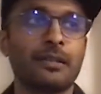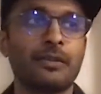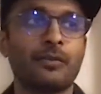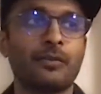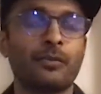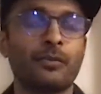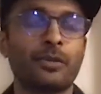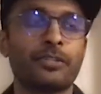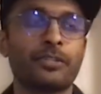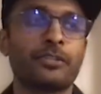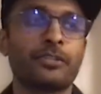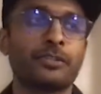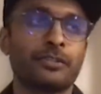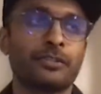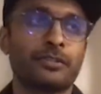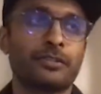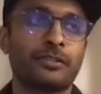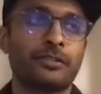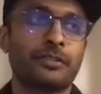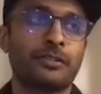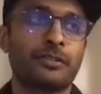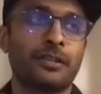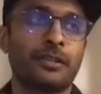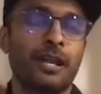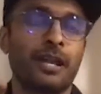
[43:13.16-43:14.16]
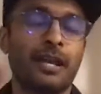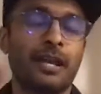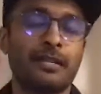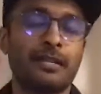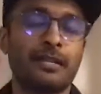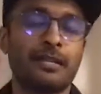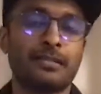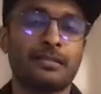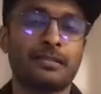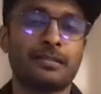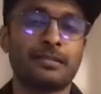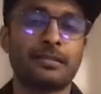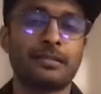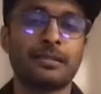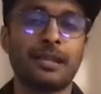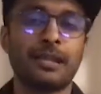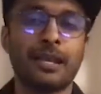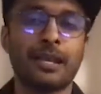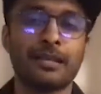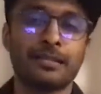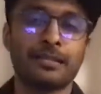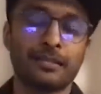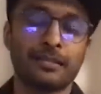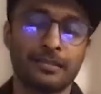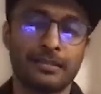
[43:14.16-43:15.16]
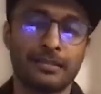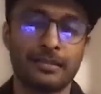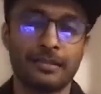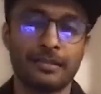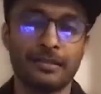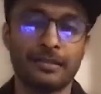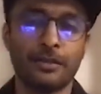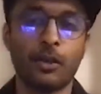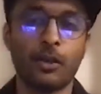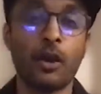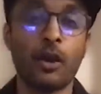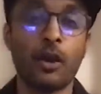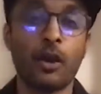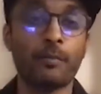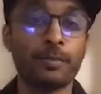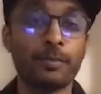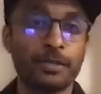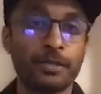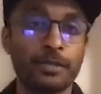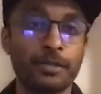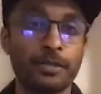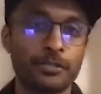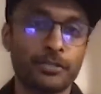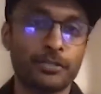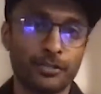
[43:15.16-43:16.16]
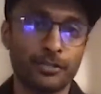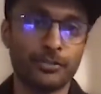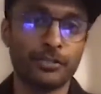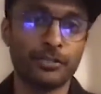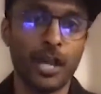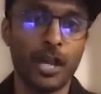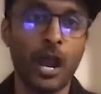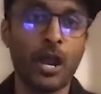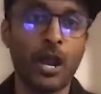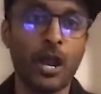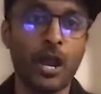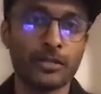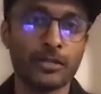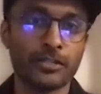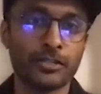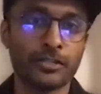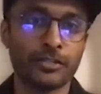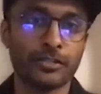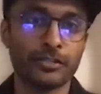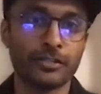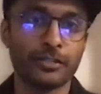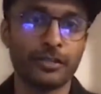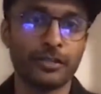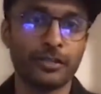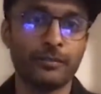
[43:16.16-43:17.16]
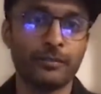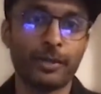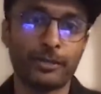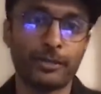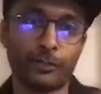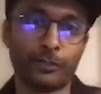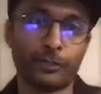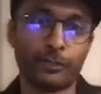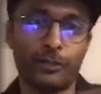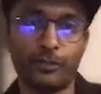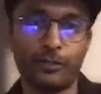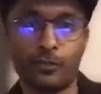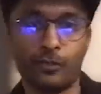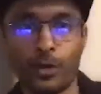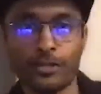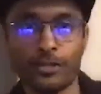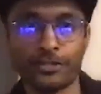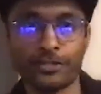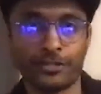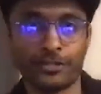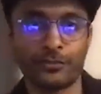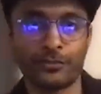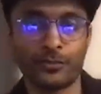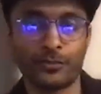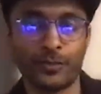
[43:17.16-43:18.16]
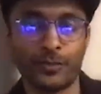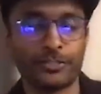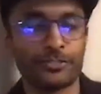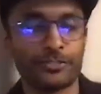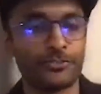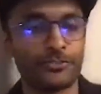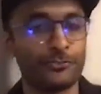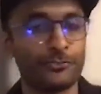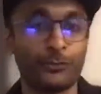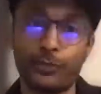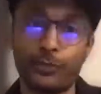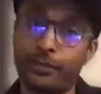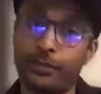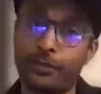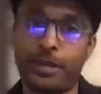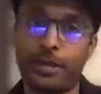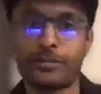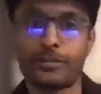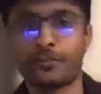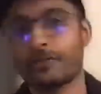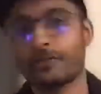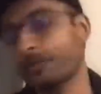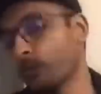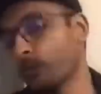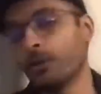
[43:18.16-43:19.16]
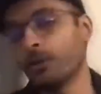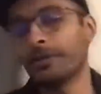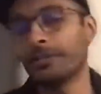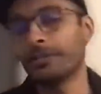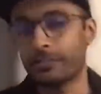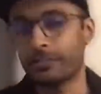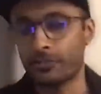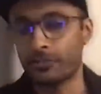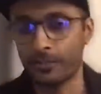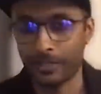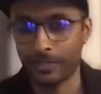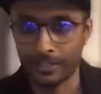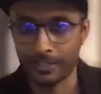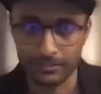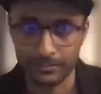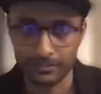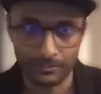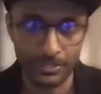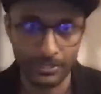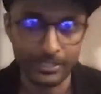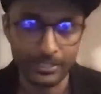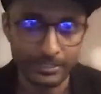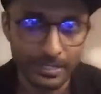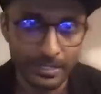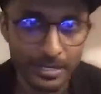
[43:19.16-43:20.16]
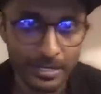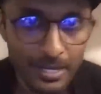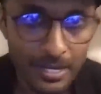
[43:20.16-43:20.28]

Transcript: which is has less competition on the auction compared to conversions, which the rest of the world is doing, right?